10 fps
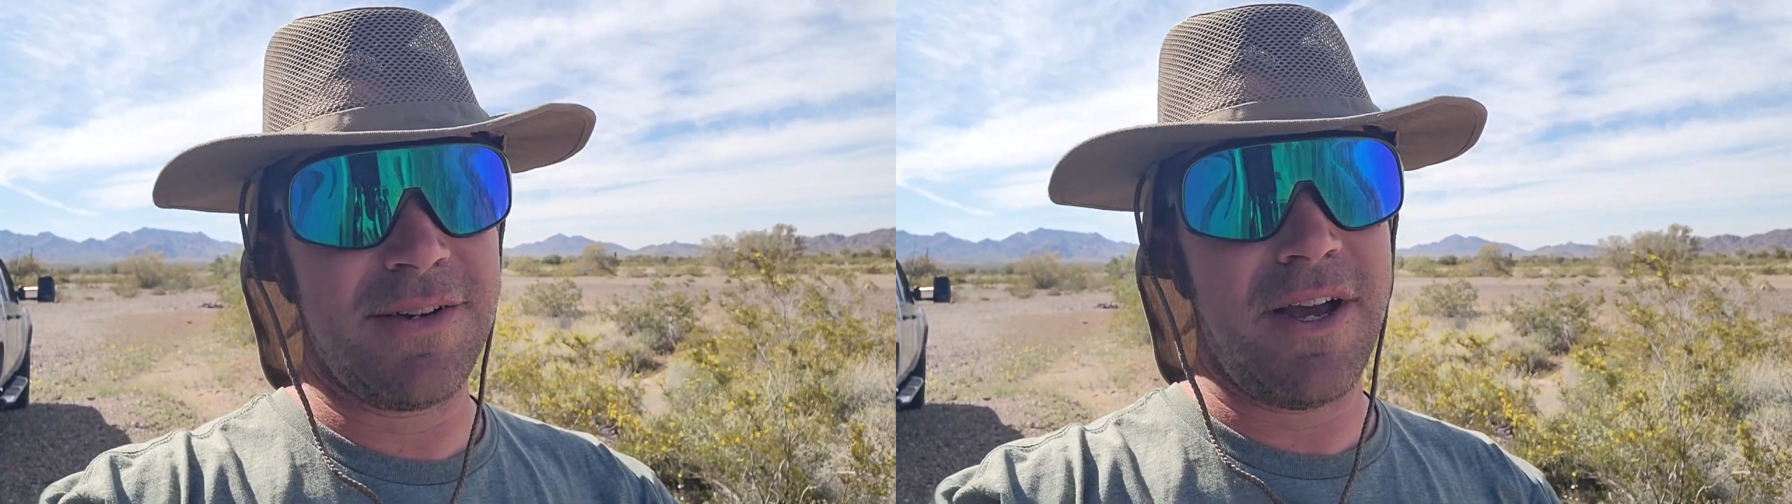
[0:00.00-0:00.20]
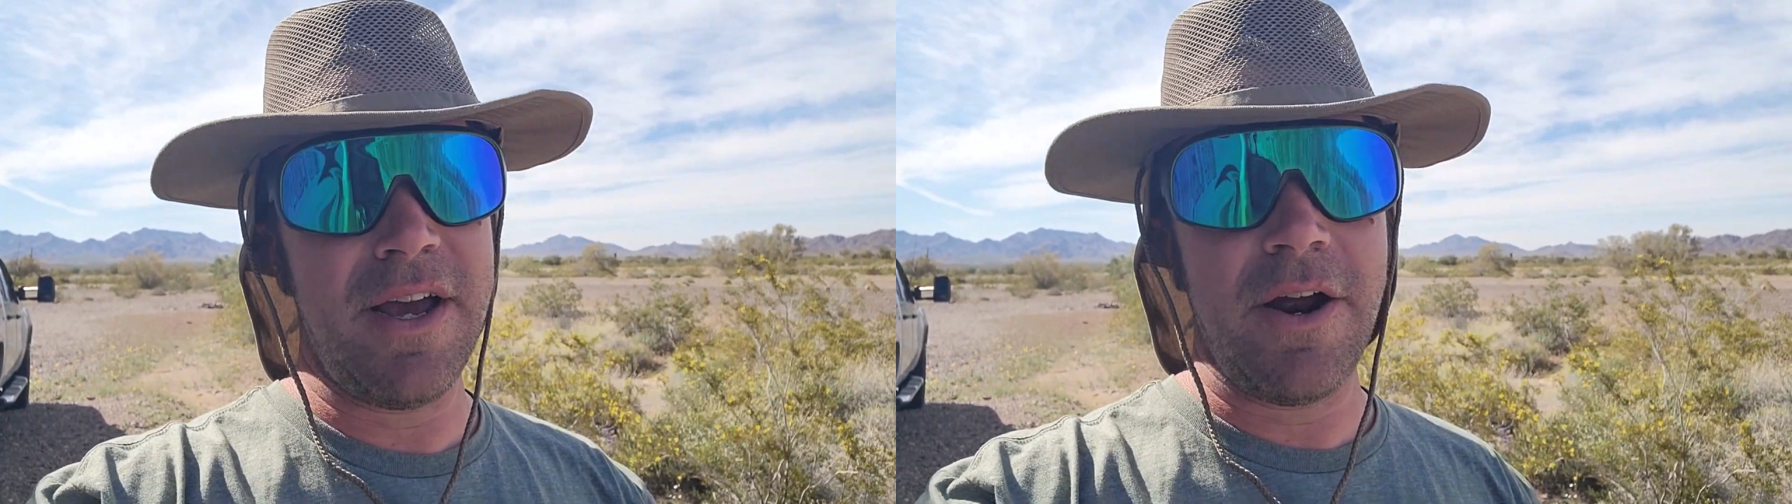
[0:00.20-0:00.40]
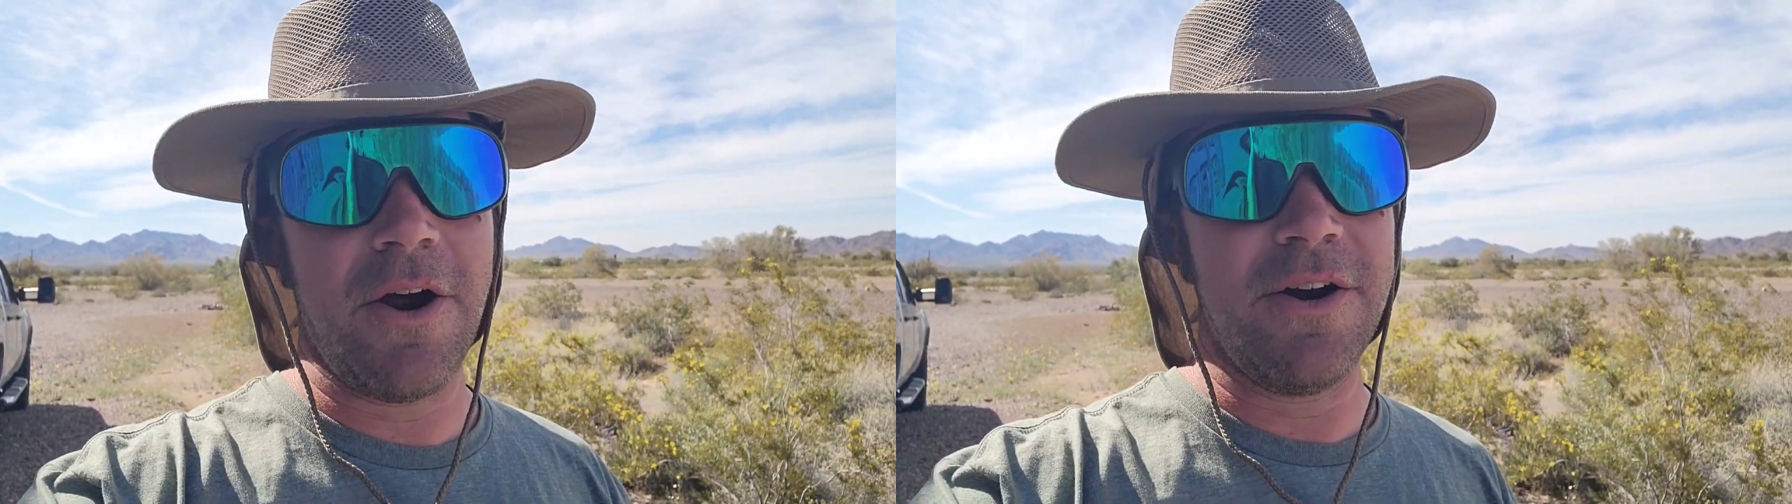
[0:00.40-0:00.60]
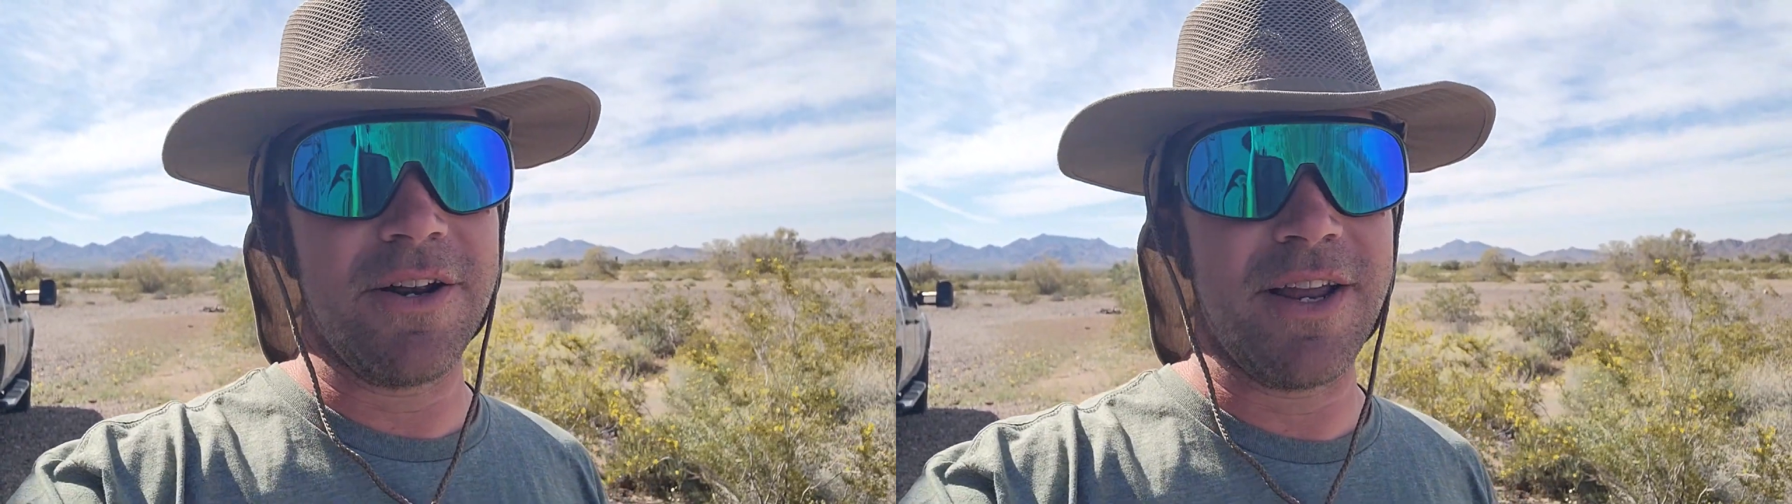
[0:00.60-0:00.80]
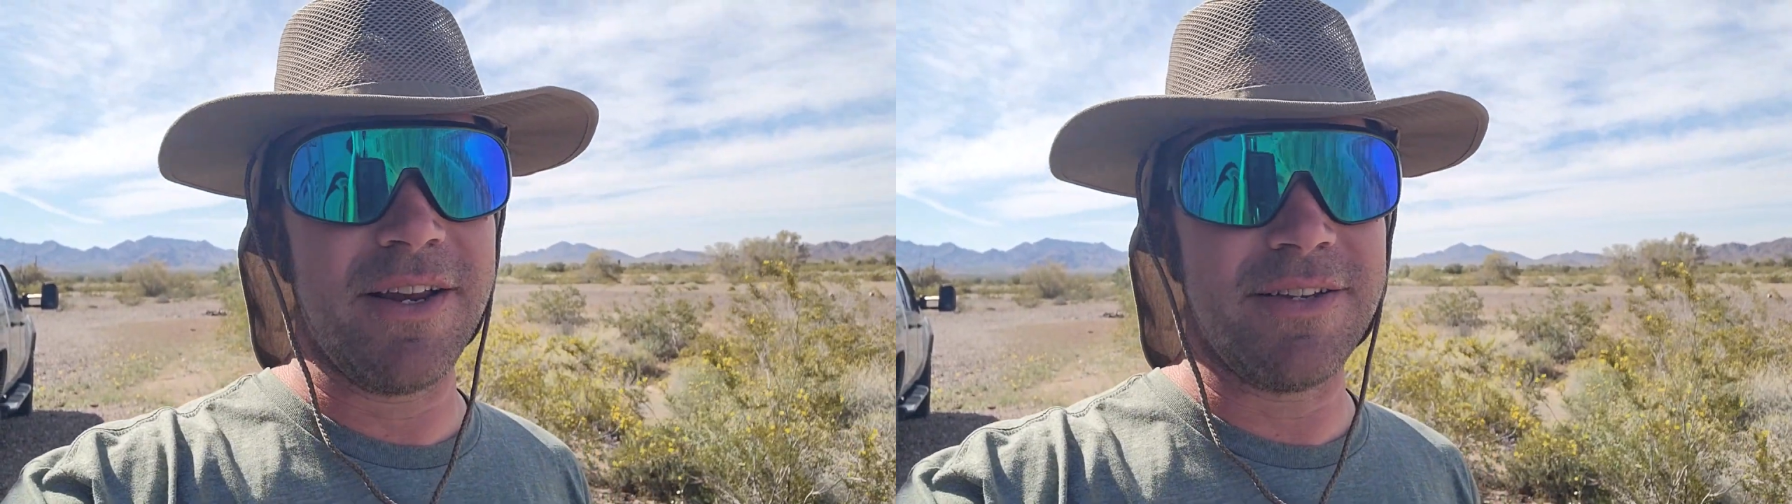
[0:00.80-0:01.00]
kind of hard
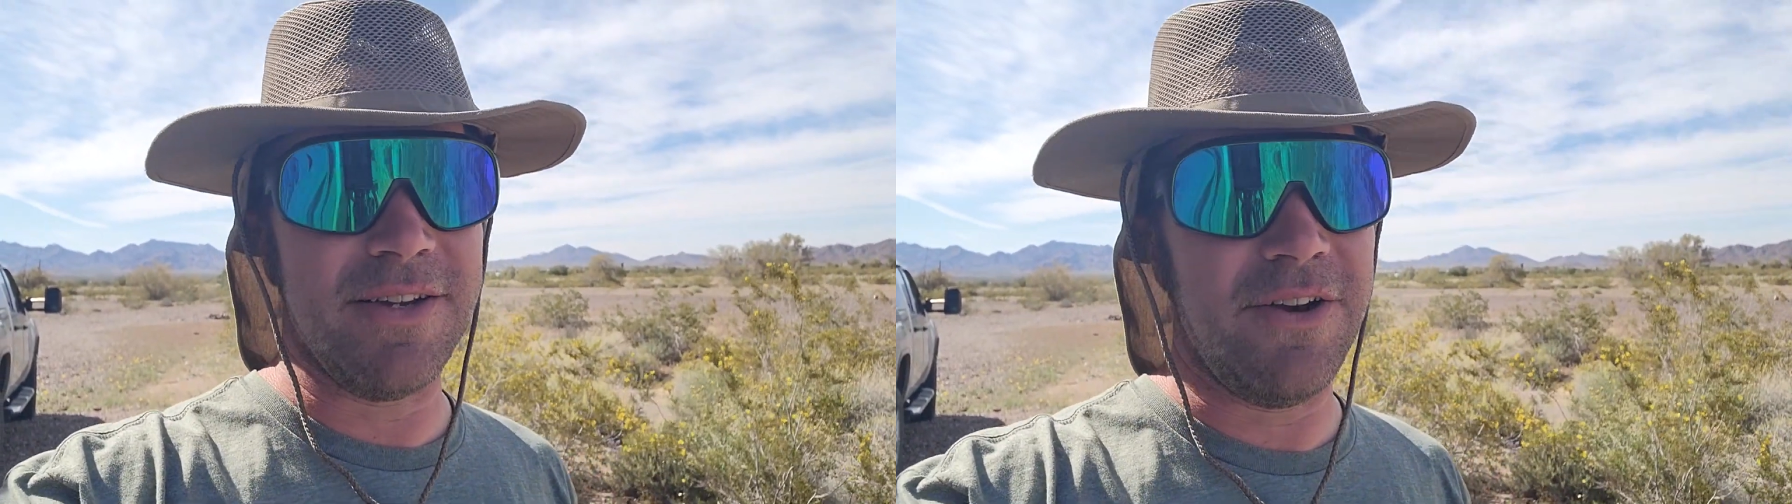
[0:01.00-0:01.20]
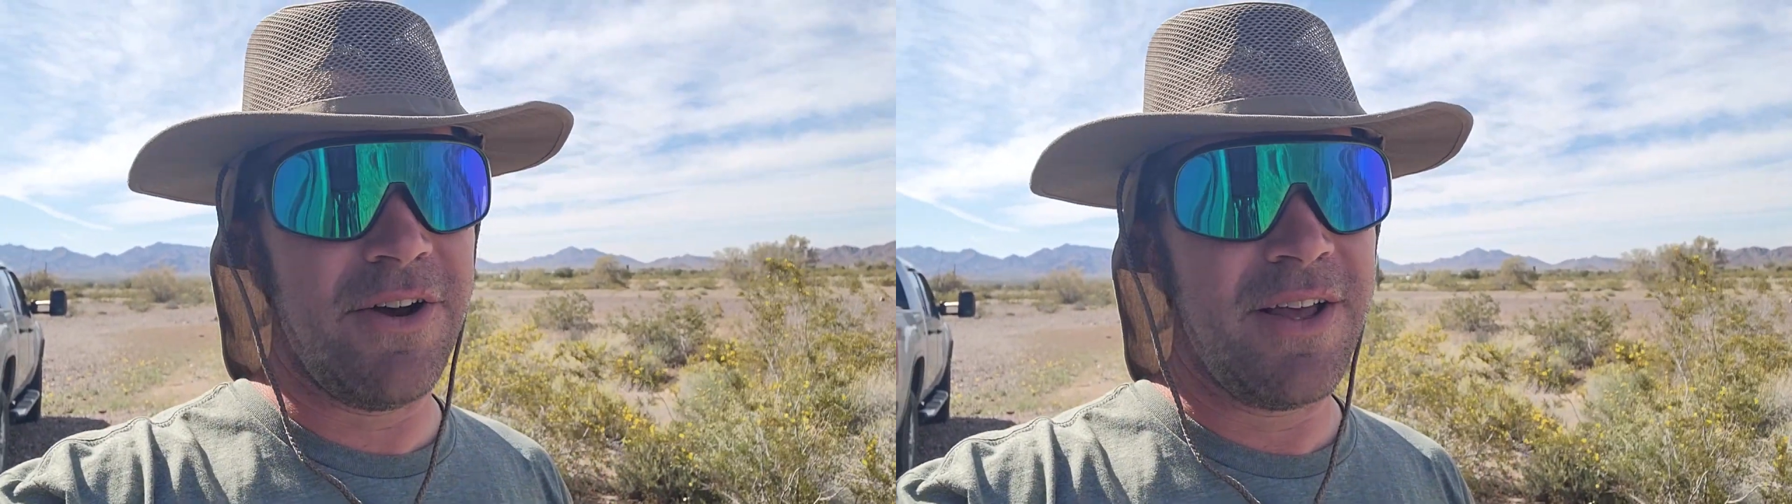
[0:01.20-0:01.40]
to get to.